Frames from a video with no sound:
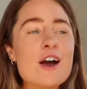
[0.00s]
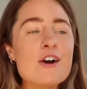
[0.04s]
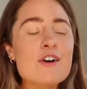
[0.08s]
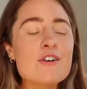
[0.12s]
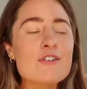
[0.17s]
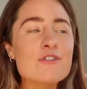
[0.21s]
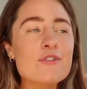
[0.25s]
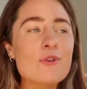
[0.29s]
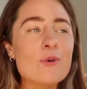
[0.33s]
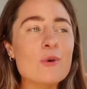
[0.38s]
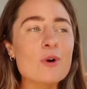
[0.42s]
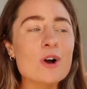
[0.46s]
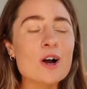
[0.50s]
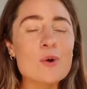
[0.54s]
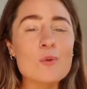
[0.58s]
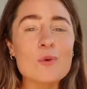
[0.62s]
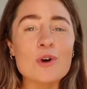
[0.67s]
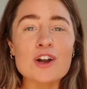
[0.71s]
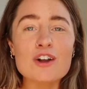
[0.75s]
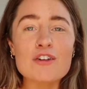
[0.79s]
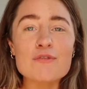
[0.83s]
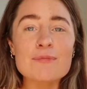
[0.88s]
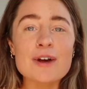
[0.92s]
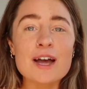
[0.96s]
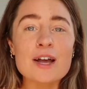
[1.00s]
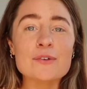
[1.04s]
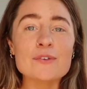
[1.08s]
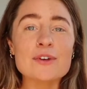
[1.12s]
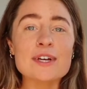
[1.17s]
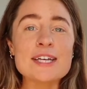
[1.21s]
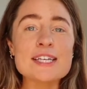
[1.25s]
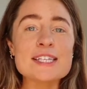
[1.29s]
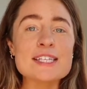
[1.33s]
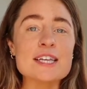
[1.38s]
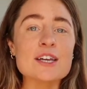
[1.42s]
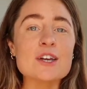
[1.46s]
for one of my
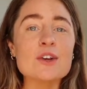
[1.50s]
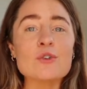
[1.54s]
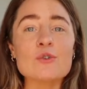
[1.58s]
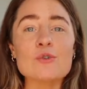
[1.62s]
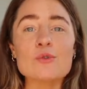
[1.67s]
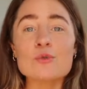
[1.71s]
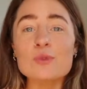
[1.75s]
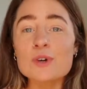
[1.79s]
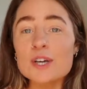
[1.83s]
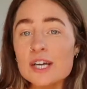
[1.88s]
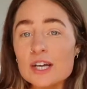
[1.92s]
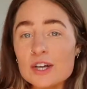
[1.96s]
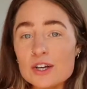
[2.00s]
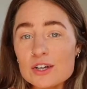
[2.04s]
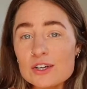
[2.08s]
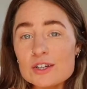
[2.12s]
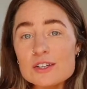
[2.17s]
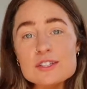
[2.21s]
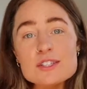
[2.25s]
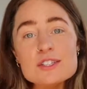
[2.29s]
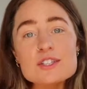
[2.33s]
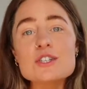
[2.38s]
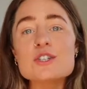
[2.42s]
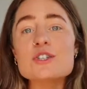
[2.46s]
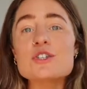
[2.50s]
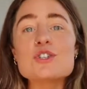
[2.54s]
recent reels